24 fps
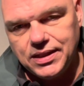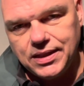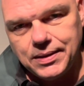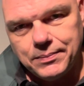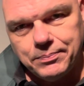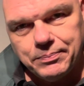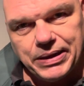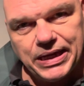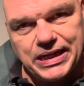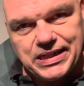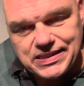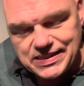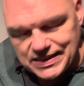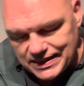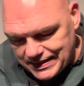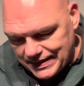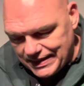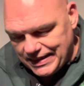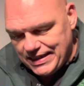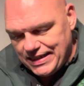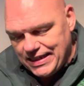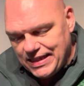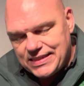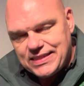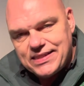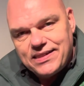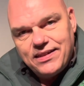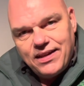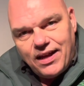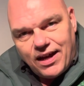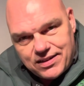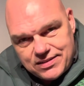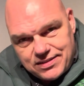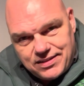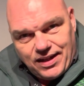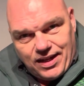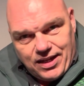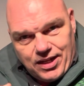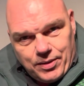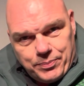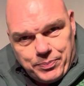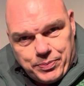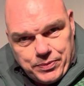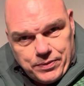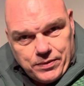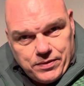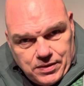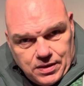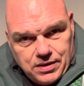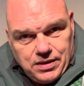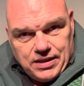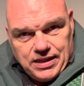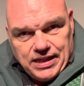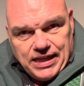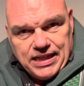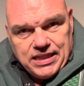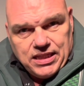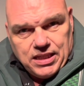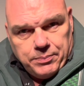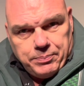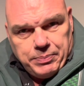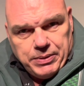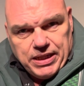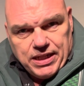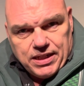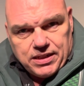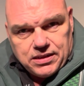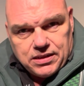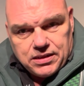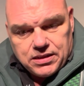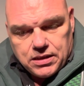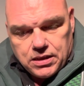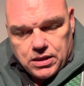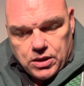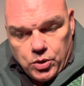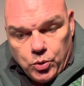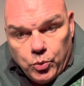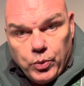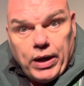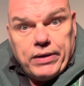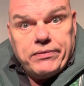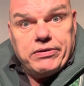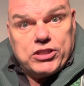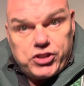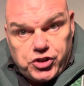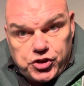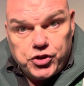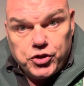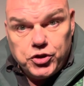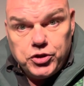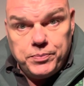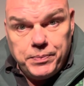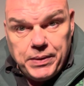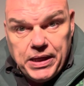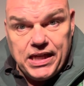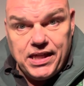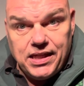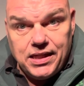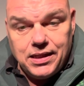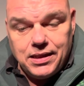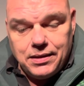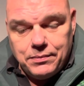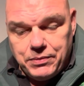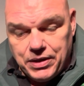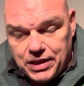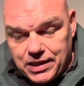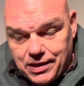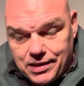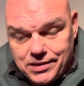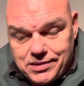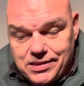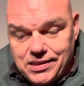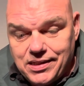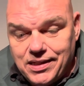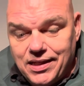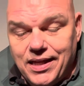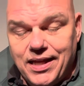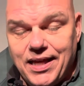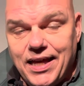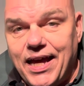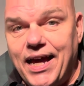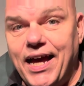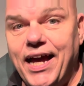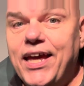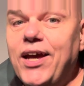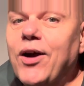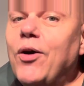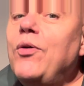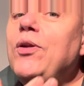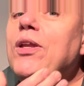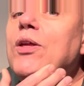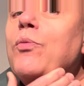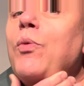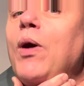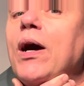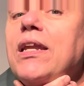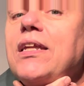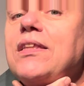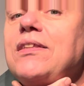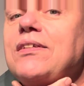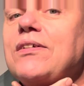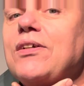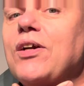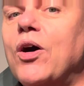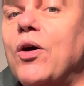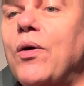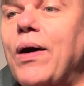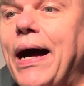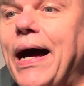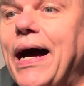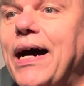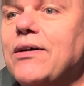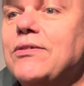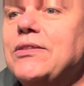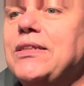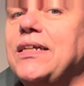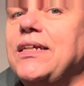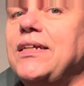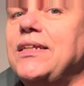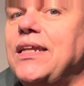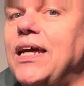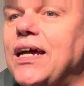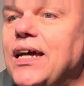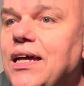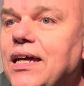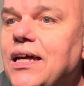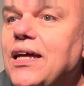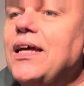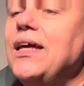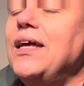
basically is locked up in the beer where it should be, because I only want it to go out in a,